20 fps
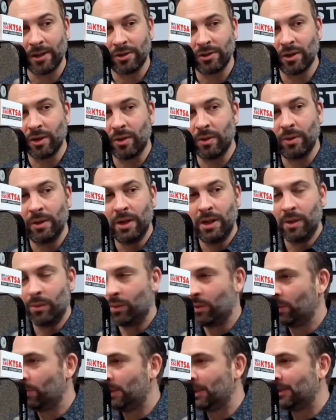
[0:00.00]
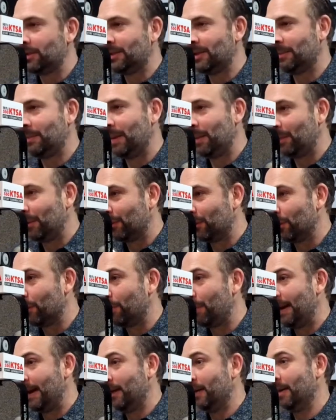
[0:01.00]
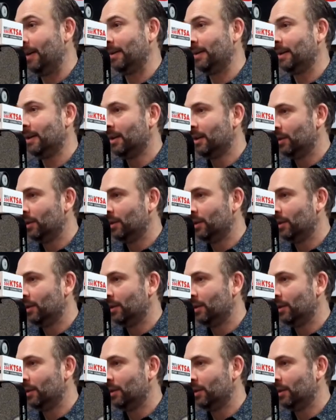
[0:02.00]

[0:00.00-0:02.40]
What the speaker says: So what would be a tip maybe for a parent